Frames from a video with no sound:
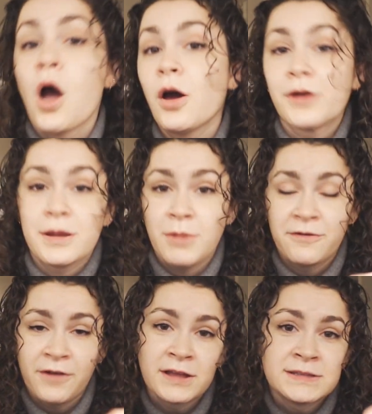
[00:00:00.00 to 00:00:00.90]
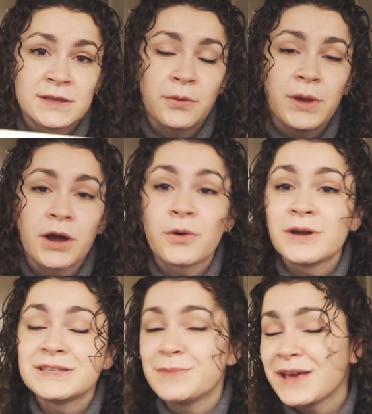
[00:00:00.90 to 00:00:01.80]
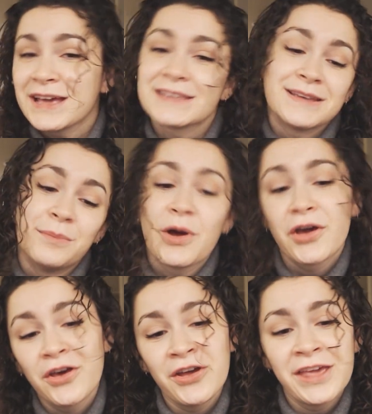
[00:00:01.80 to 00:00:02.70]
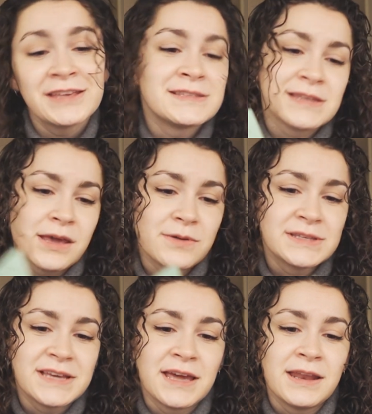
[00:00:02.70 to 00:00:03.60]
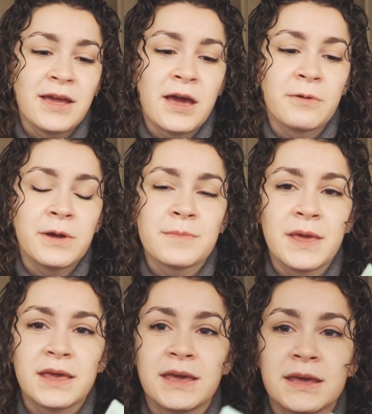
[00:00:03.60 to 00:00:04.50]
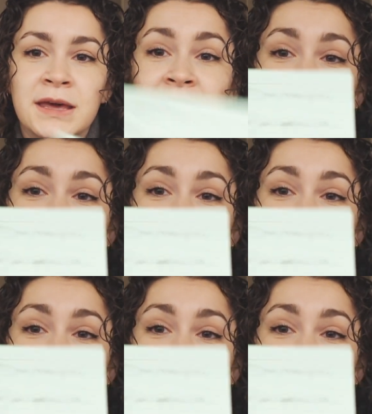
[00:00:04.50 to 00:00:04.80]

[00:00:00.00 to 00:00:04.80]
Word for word: All right, my friends, we are going to bake some cookies. Like we said, we are making